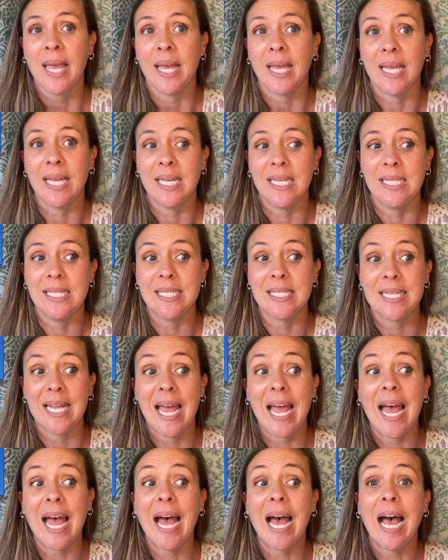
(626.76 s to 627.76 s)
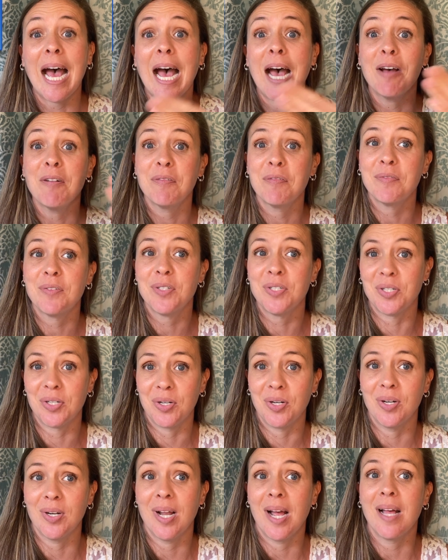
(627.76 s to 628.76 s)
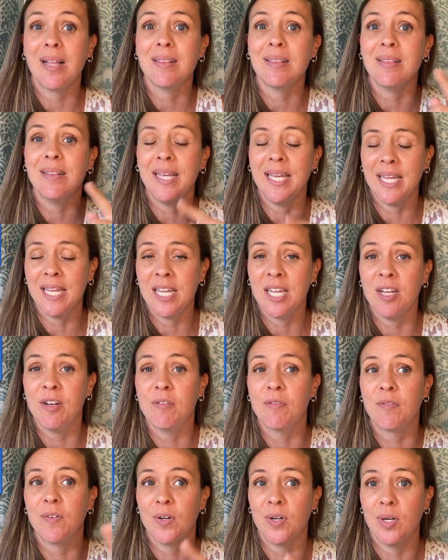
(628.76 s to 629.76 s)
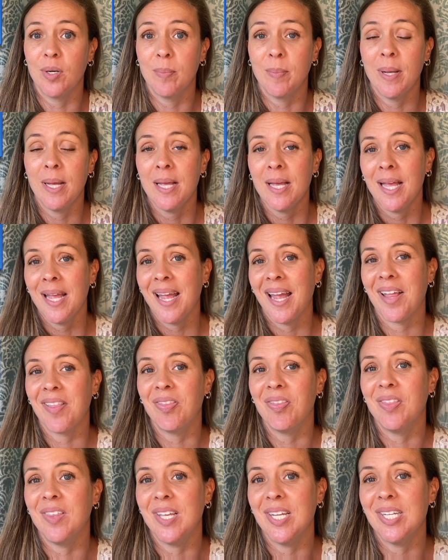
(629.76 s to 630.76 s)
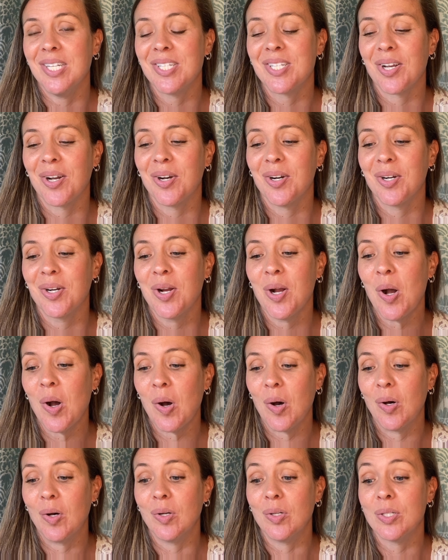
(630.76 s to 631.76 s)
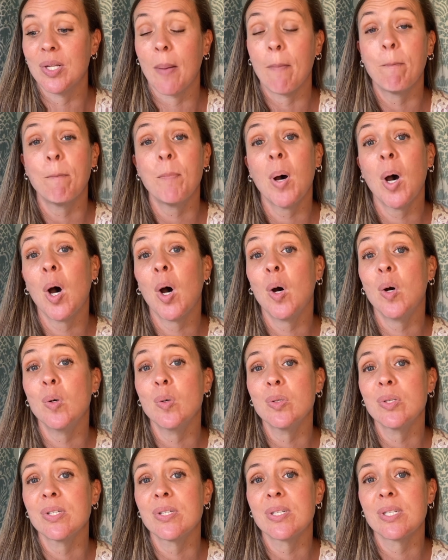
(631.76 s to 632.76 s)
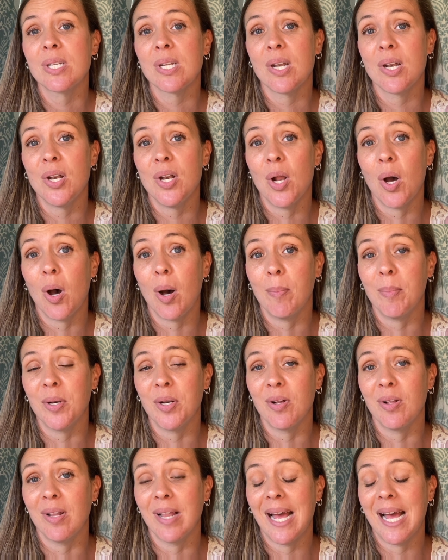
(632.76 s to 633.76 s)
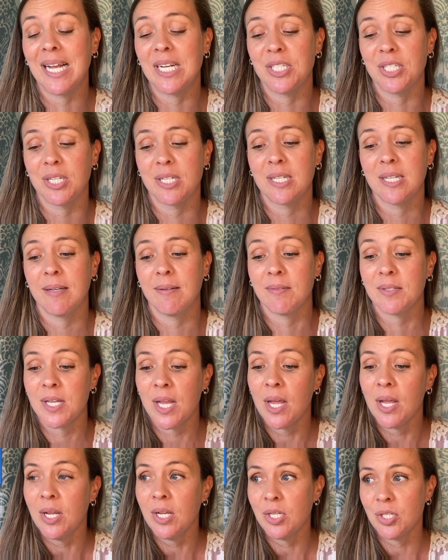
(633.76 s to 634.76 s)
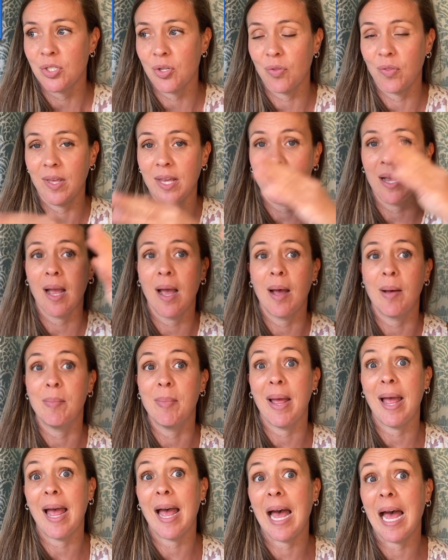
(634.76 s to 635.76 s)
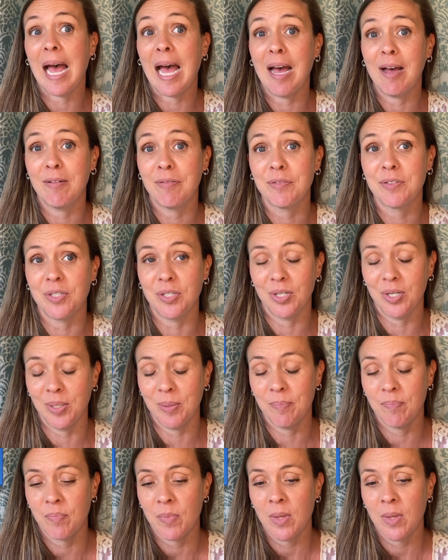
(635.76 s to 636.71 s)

is after a linking verb. And these are called postnominal adjectives. So they come after.